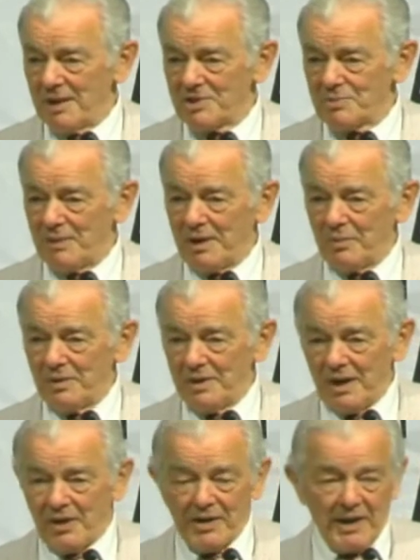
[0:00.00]
That's back when
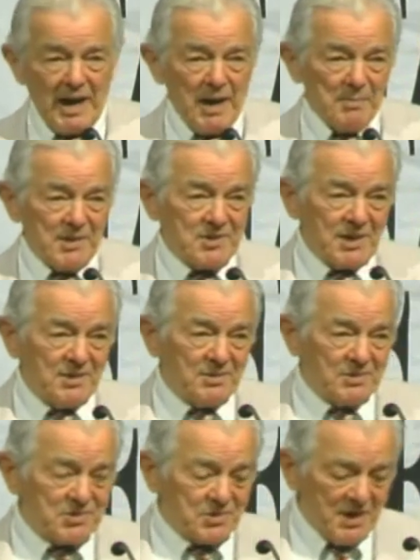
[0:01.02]
Harry Gamage had
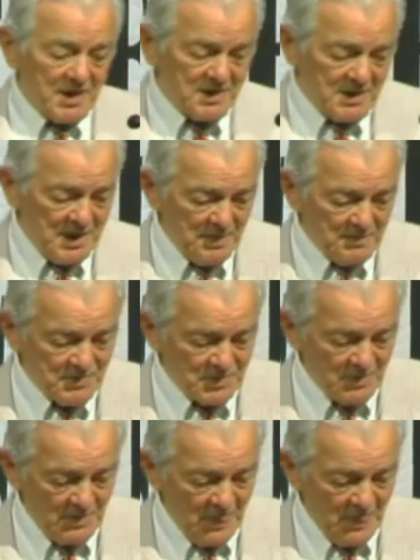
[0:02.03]
those great teams,